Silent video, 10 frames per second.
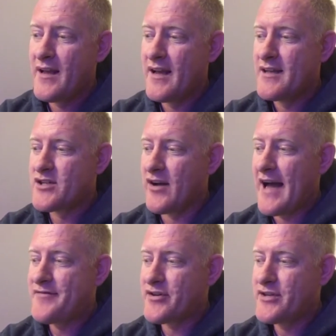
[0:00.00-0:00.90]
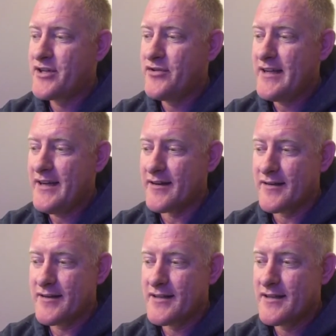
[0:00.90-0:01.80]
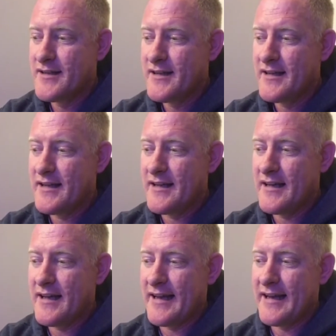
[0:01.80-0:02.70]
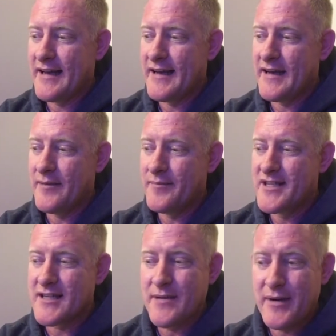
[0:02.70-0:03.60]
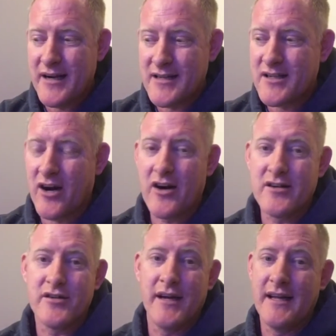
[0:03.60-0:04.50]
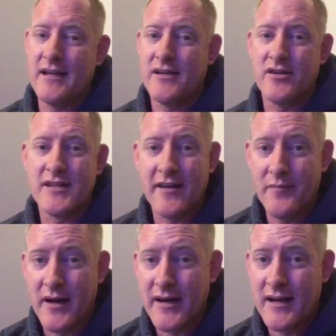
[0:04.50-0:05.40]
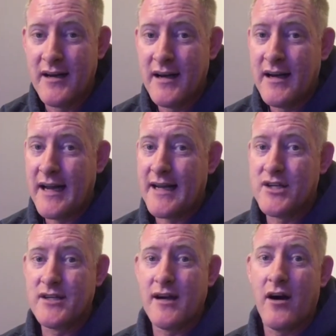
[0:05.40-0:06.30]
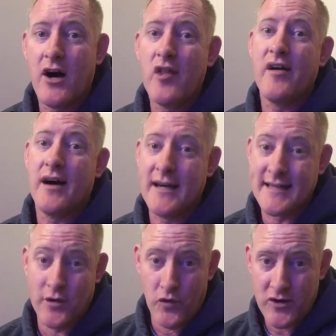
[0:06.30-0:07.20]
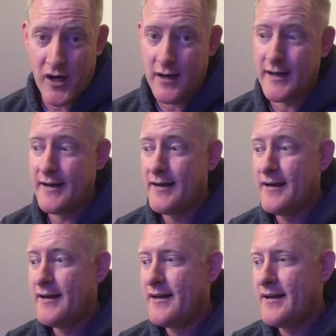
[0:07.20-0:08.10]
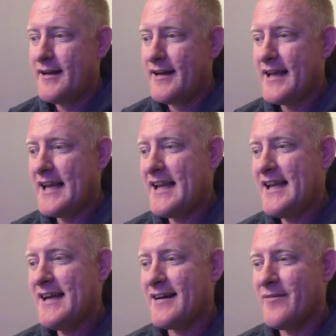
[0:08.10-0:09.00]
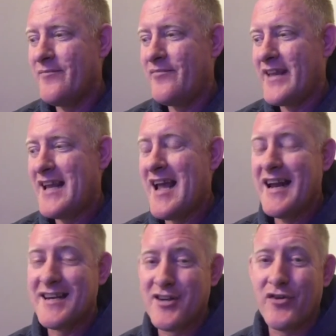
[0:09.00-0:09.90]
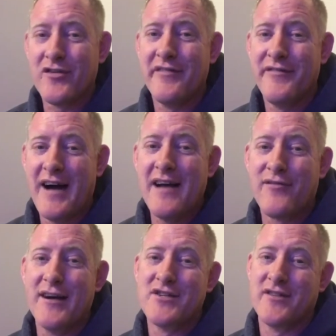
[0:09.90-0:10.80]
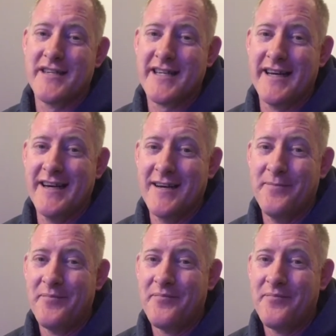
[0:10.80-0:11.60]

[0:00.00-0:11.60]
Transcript: So after 2 years and sleeping in his car so that he could save money and just on the hustle, we'll call it, he had a total of 5 restaurants signed up.